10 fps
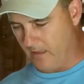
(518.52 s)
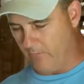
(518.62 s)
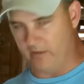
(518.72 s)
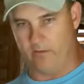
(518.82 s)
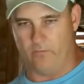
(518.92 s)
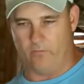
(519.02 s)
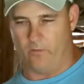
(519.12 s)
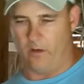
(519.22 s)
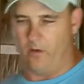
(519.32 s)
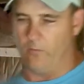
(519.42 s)
when
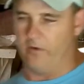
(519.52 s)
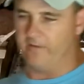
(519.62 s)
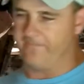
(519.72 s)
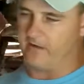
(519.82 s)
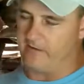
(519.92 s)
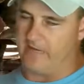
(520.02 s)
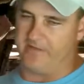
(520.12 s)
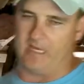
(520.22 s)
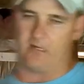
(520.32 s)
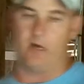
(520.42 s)
you're figuring out
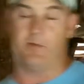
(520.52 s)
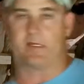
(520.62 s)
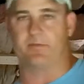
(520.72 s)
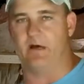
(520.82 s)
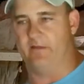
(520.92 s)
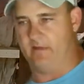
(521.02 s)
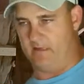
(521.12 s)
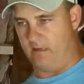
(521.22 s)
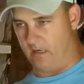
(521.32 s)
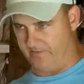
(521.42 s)
the economics about
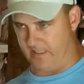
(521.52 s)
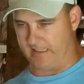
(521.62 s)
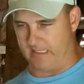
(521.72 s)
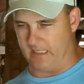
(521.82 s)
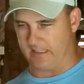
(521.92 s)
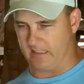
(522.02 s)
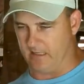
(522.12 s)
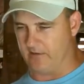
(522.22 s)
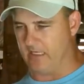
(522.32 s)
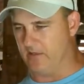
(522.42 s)
on these things.
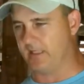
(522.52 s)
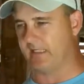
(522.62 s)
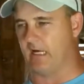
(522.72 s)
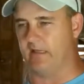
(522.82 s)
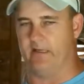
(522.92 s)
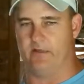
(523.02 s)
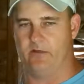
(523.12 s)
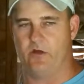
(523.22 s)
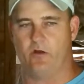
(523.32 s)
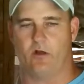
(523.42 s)
Okay, you sell it,
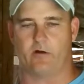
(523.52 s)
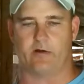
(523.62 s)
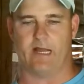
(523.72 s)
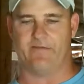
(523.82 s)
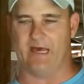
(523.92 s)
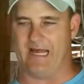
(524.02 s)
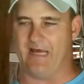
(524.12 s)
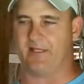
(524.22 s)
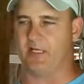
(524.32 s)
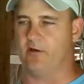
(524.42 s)
you no longer have that
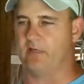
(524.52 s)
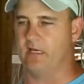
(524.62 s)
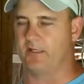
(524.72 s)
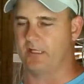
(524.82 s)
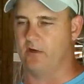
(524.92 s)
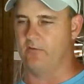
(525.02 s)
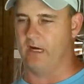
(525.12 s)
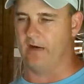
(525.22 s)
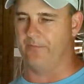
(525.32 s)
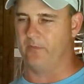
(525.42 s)
asset. Okay, so
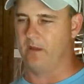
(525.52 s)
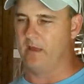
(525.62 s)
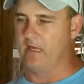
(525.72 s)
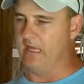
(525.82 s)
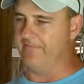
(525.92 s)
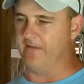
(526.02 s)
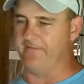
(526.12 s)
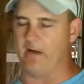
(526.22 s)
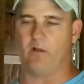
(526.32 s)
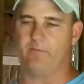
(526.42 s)
if
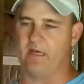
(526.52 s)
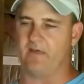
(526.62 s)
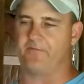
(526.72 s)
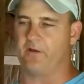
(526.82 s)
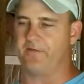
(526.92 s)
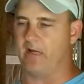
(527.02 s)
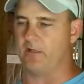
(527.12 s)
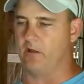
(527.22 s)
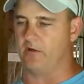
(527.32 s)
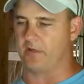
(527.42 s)
I'm only making
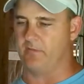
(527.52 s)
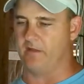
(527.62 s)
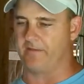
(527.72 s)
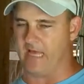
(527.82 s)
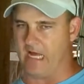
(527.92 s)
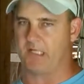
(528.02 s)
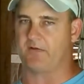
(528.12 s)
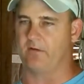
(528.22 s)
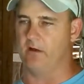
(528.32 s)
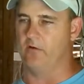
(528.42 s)
$3,000 a month cash
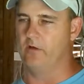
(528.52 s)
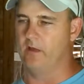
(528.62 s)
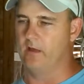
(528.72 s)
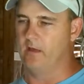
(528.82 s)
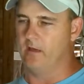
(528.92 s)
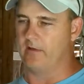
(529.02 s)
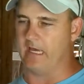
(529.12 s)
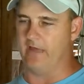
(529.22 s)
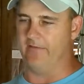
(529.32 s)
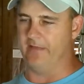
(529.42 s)
flow,
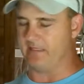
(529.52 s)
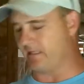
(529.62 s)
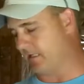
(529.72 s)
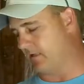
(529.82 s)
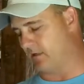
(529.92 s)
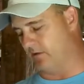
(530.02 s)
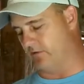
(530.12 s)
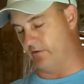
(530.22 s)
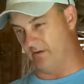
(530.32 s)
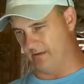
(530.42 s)
okay, that doesn't
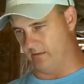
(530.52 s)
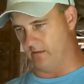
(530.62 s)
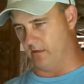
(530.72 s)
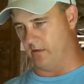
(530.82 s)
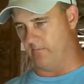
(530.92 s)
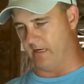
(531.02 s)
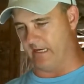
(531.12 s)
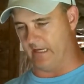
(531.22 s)
include all my